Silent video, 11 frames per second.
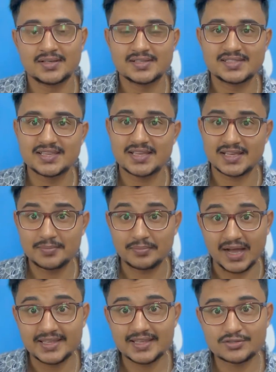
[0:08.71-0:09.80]
See, in
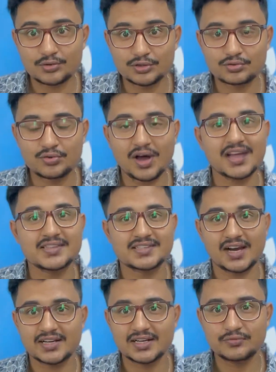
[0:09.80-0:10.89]
my case also, I
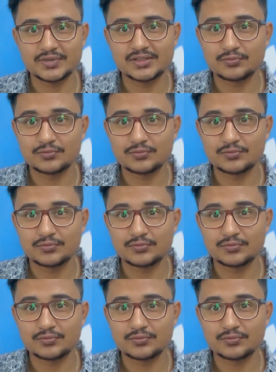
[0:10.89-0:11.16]
started with